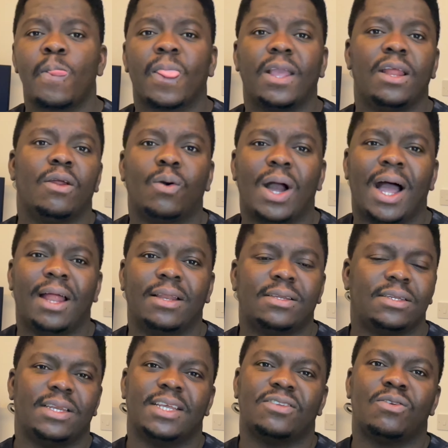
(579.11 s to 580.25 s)
and
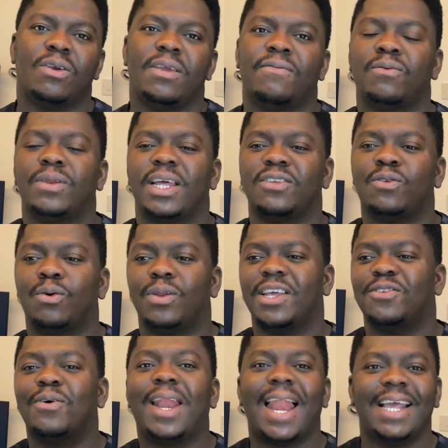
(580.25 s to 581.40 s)
there's no
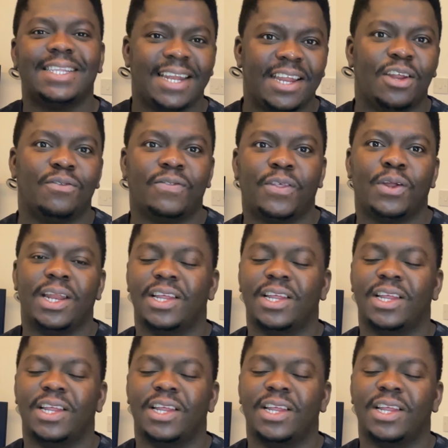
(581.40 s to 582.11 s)
light at the end of the tunnel.